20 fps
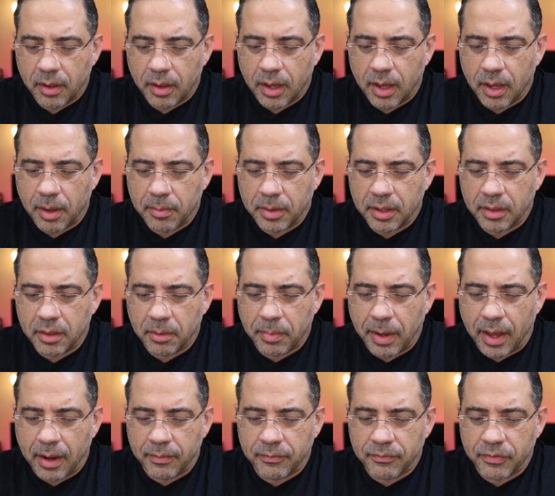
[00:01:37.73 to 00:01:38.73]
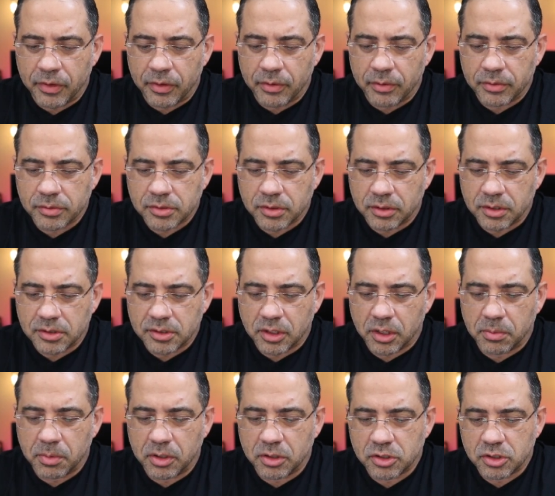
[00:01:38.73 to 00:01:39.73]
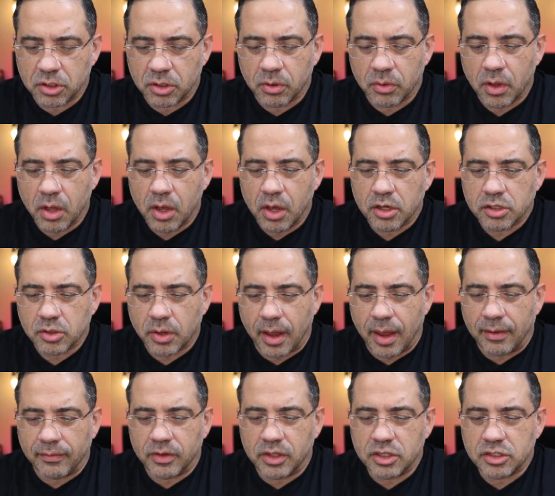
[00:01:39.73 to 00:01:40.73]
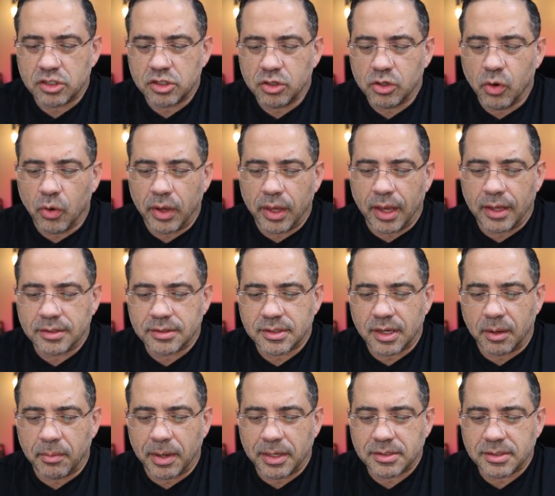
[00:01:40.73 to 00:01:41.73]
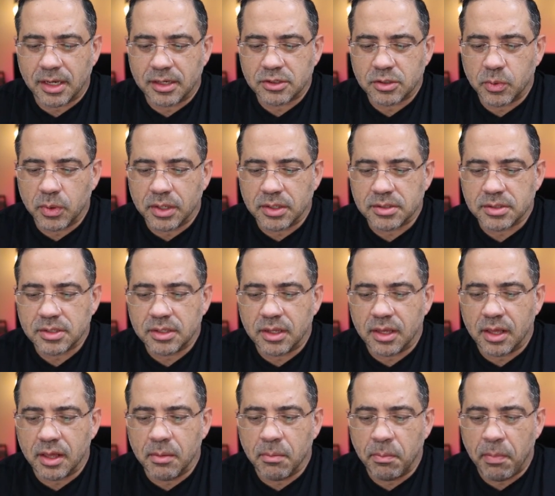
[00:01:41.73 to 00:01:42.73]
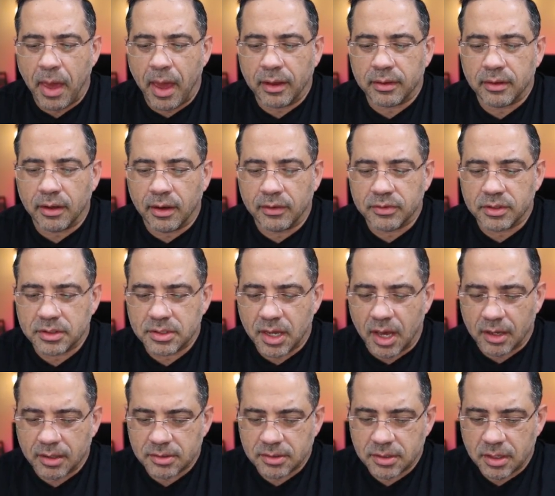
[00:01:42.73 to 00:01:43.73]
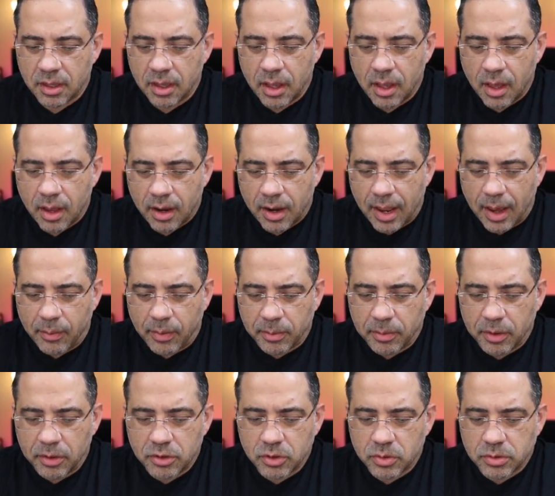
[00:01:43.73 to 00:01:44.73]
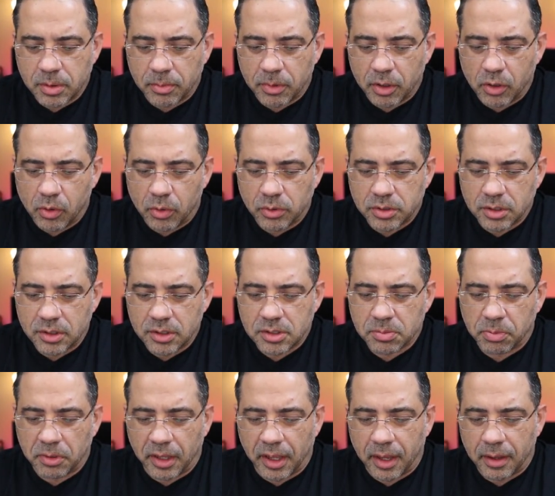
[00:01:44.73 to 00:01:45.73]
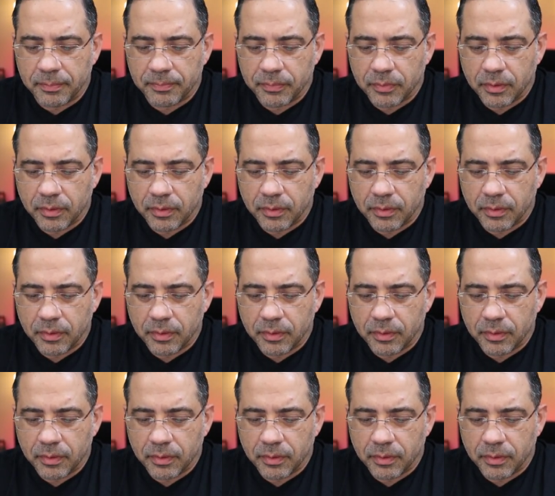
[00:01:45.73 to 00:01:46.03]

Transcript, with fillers: um, in the bottom view. So these are going to be the two. So I have these two going on side by side so we can see the impact of the text. Now what I'm going to do is I'm going to go into display and